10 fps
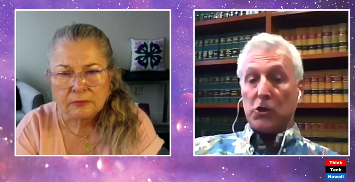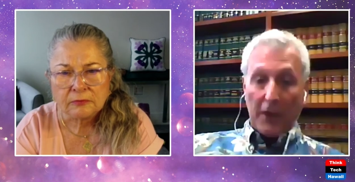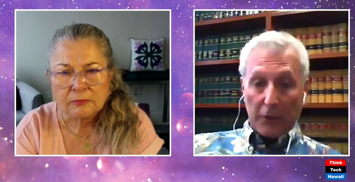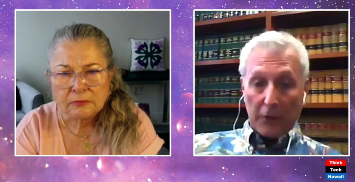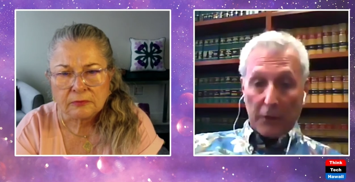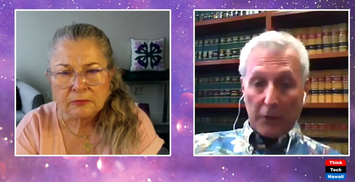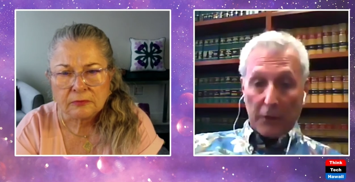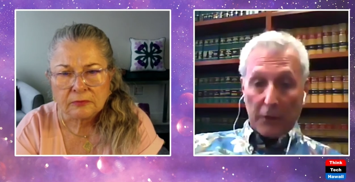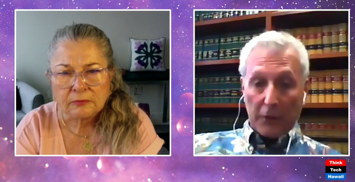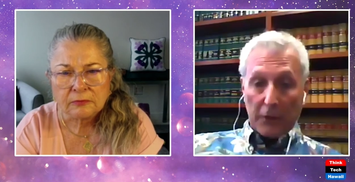Speaker 1: the
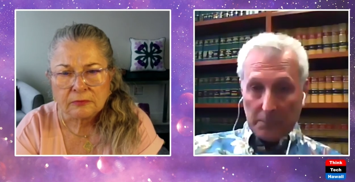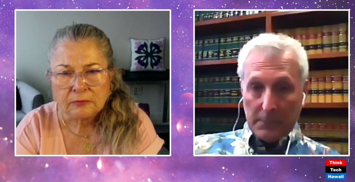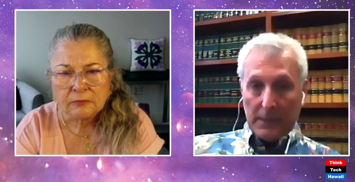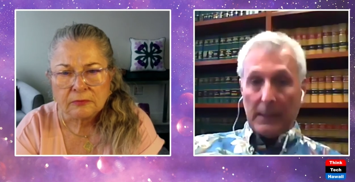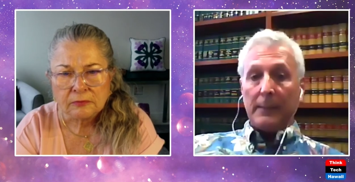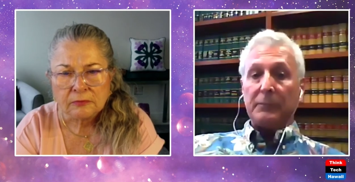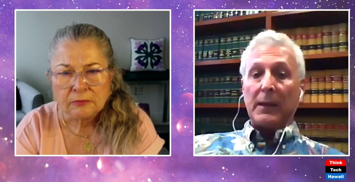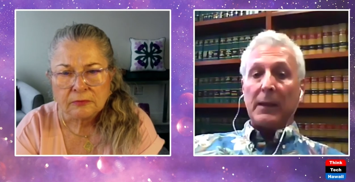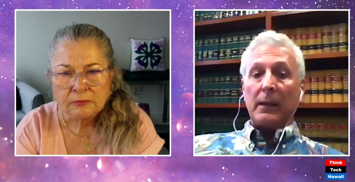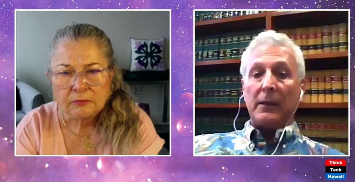federalism system,
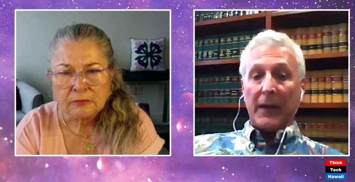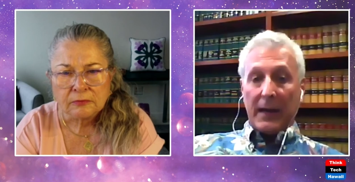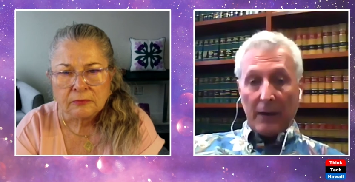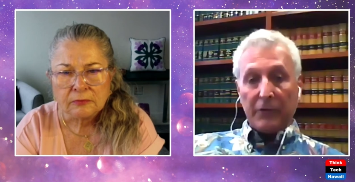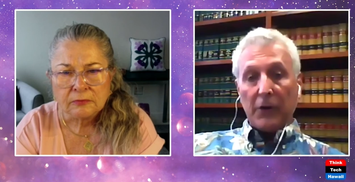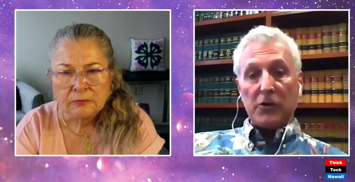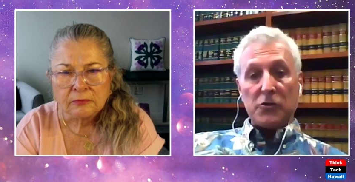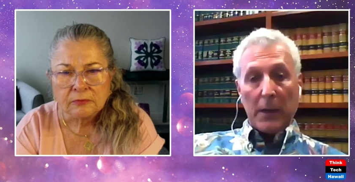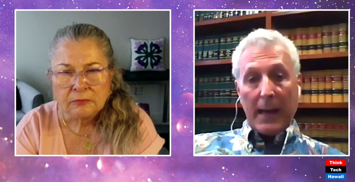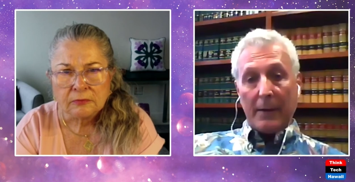the governors
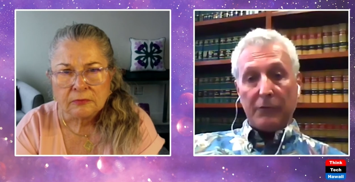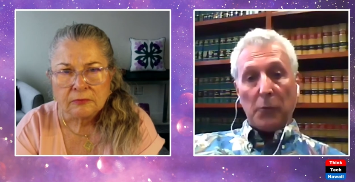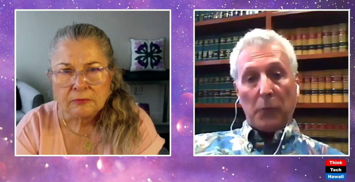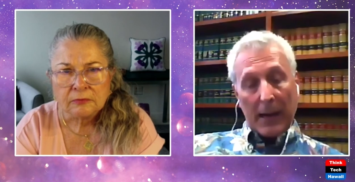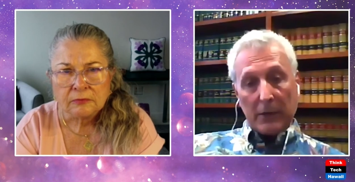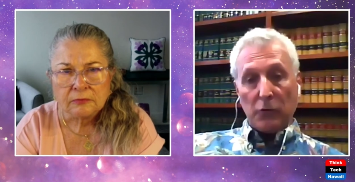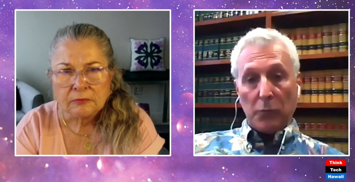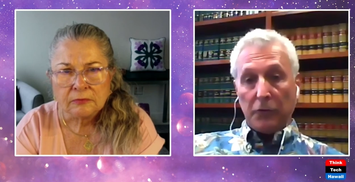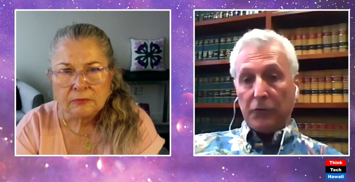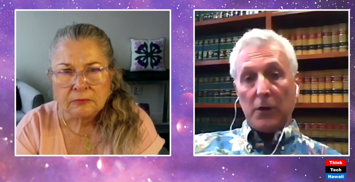would have the right to
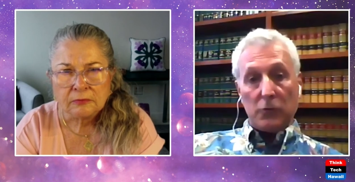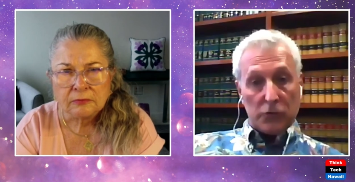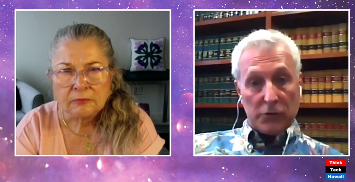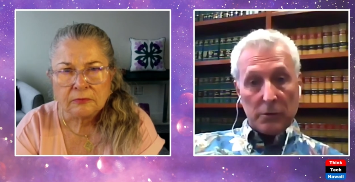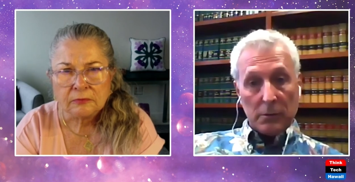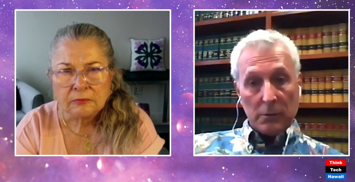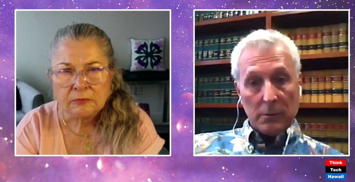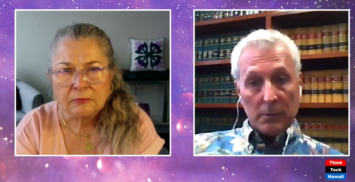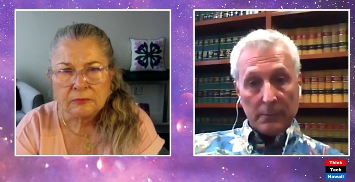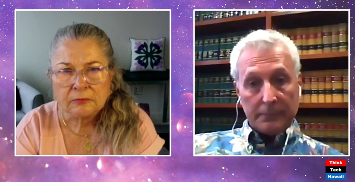refuse.
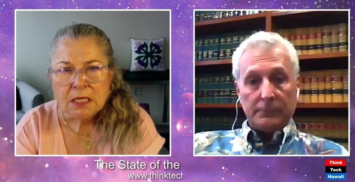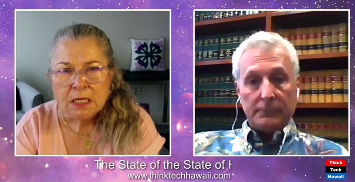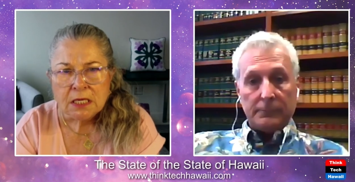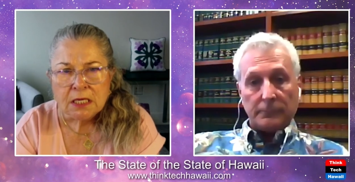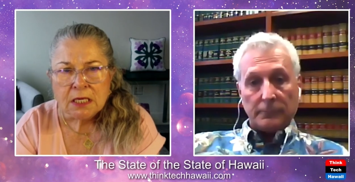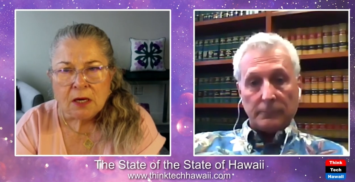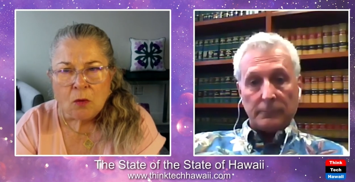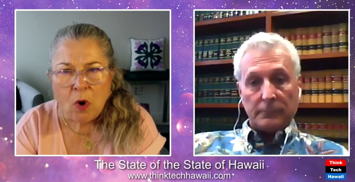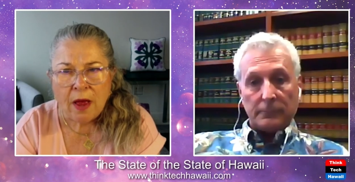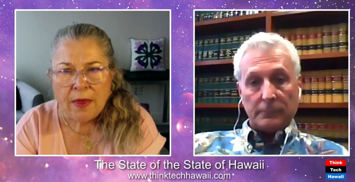
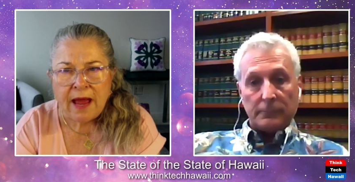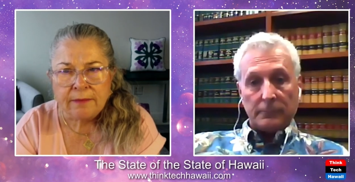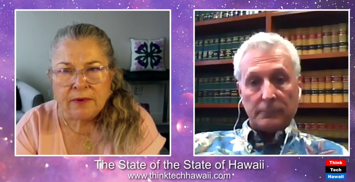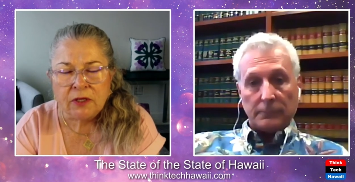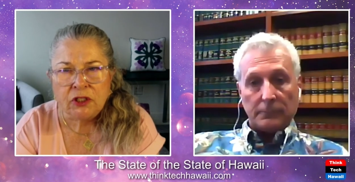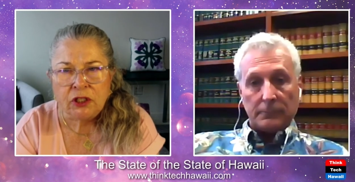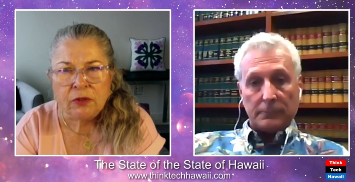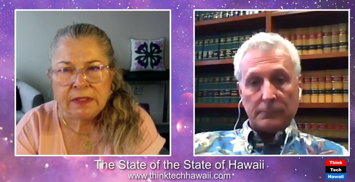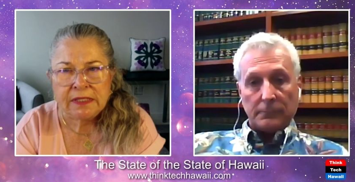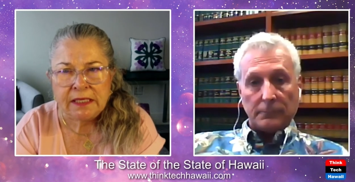
Speaker 2: Well, that do
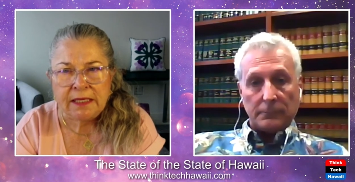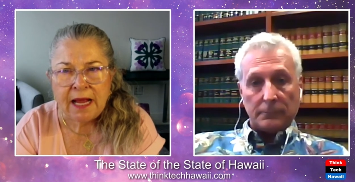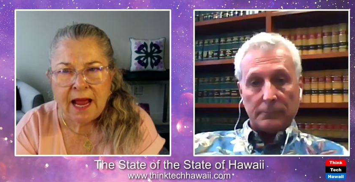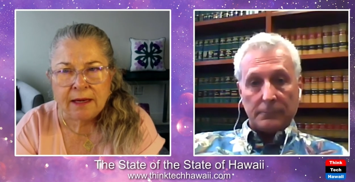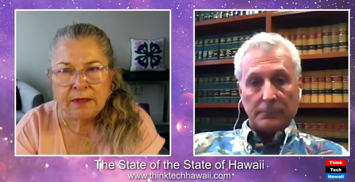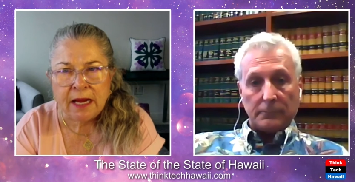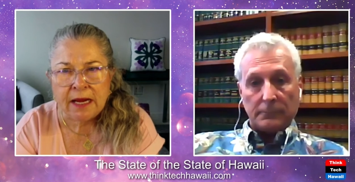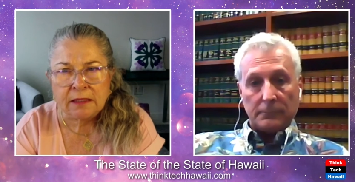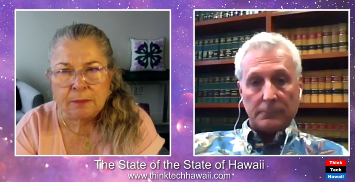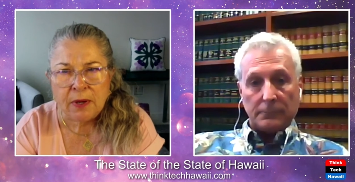you see that
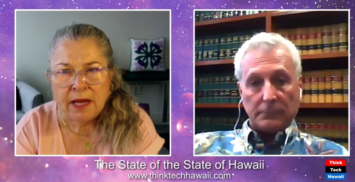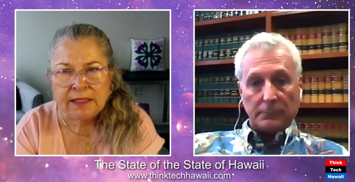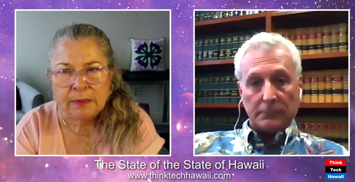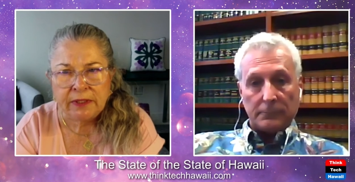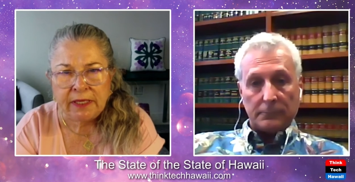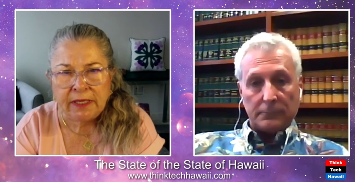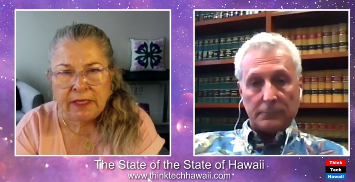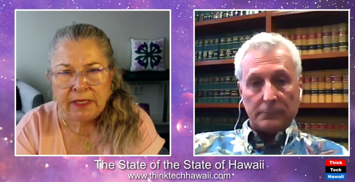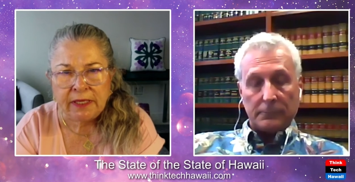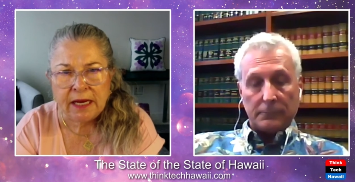as possibly
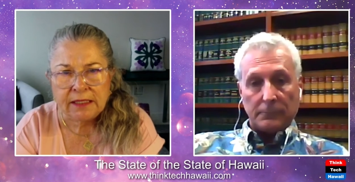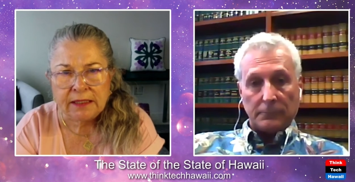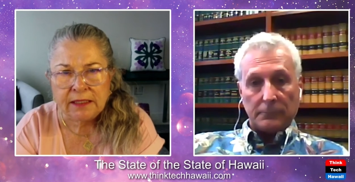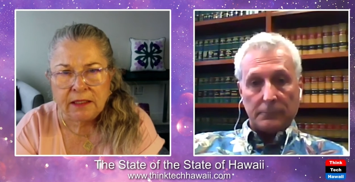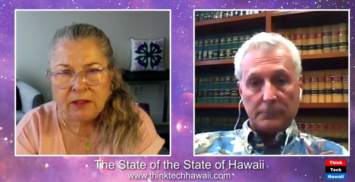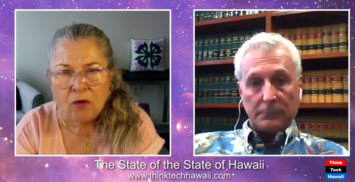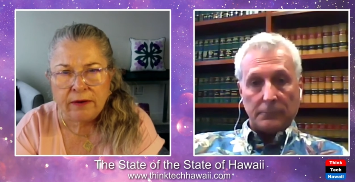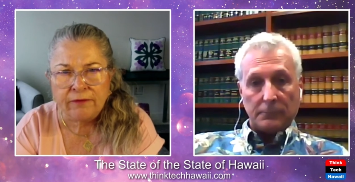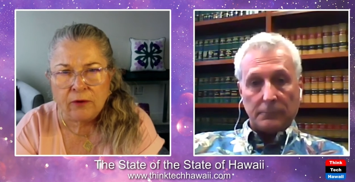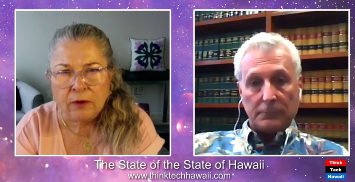getting tested going
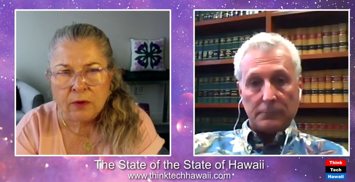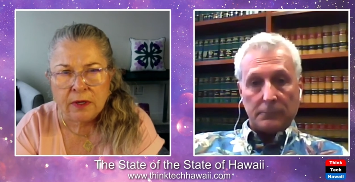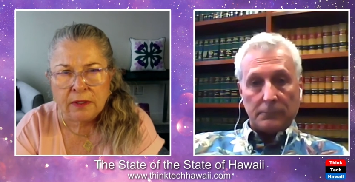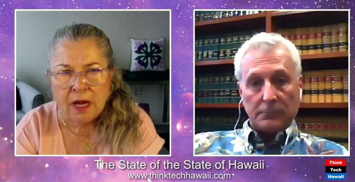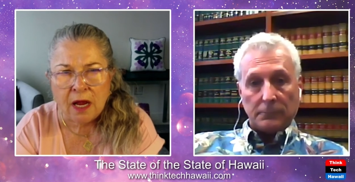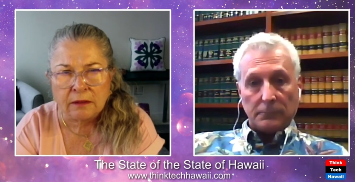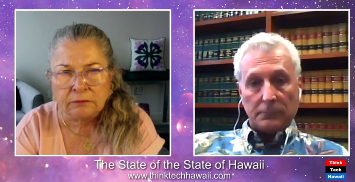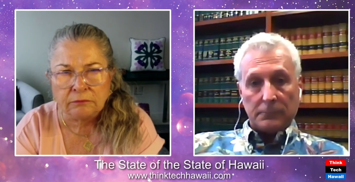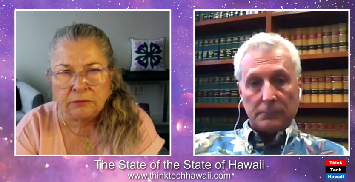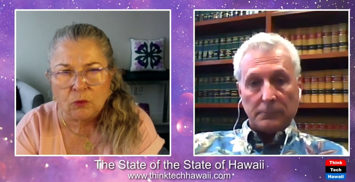forward? Uh,
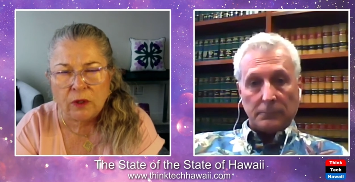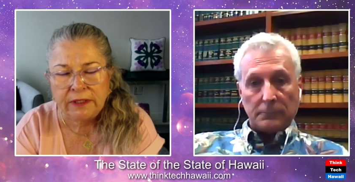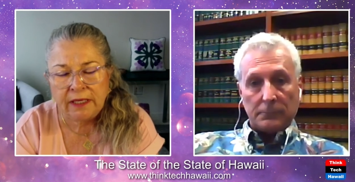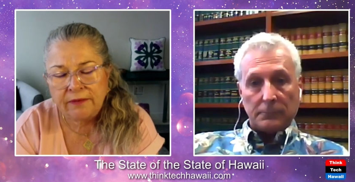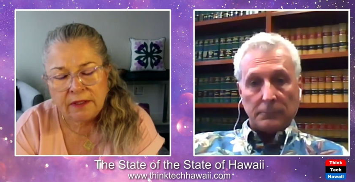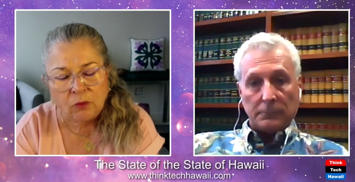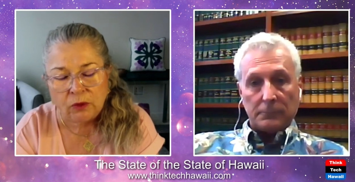well, given